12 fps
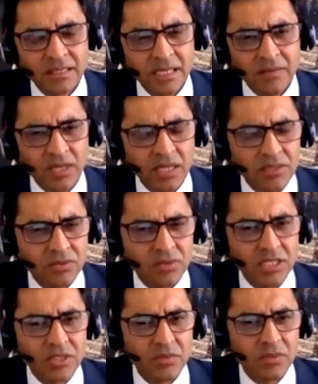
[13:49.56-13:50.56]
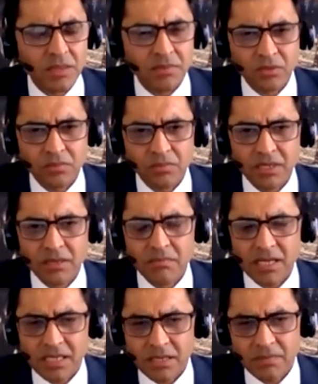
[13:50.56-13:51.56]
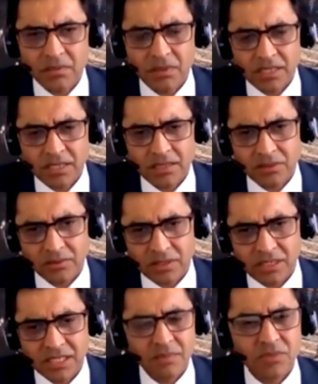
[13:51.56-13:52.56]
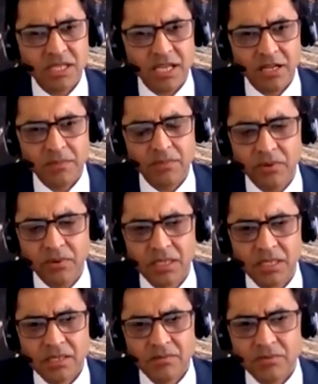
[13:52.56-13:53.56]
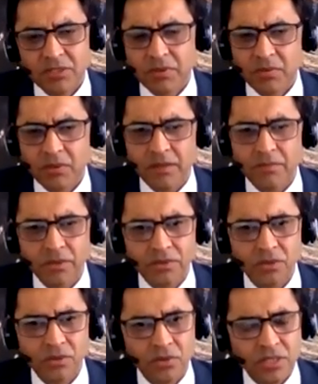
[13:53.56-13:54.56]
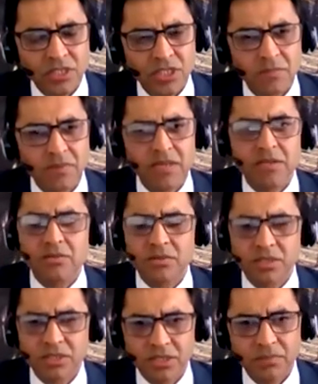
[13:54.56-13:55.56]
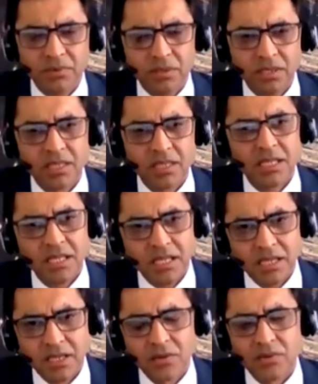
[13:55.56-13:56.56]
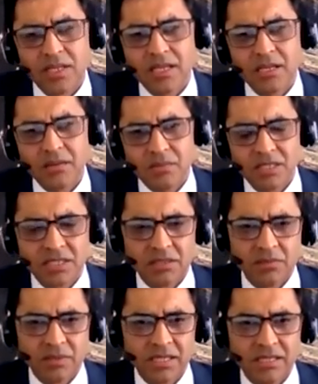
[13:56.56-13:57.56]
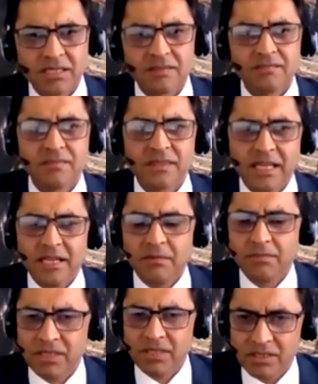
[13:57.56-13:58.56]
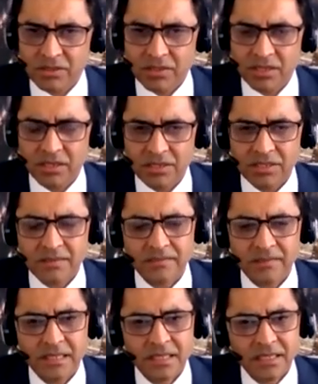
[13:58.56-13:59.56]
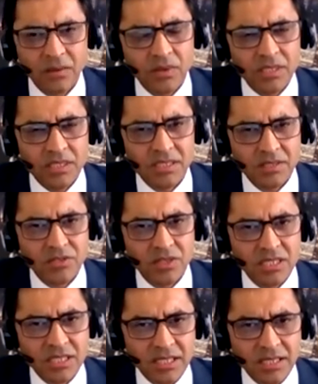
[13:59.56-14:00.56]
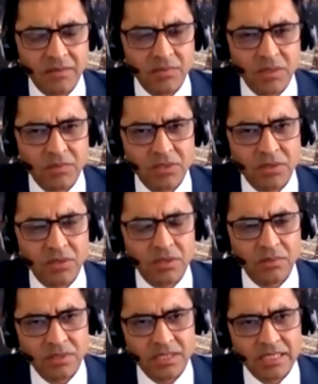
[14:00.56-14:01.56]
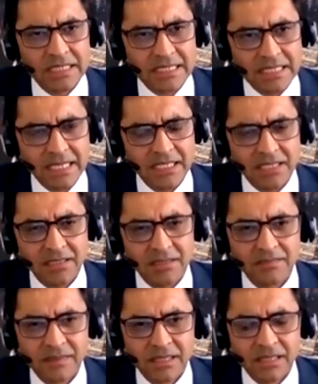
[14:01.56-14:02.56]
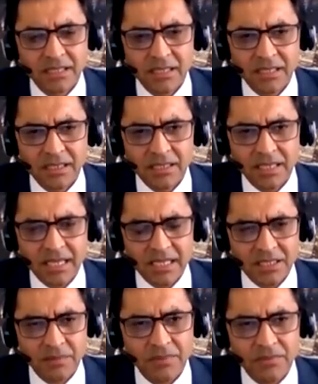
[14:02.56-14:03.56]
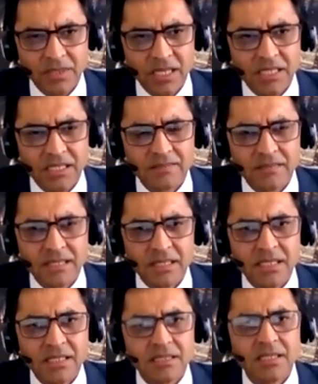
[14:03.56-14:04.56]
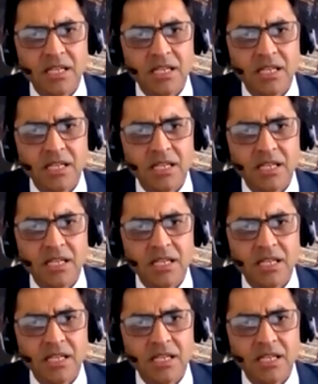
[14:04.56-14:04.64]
And we also need to be able to build multiple vehicles on the same skateboard, which provide both ownership and usership model, including commercial vehicles and passenger cars. Now, what is interesting, and we will talk about this a little later in the next couple of days, is the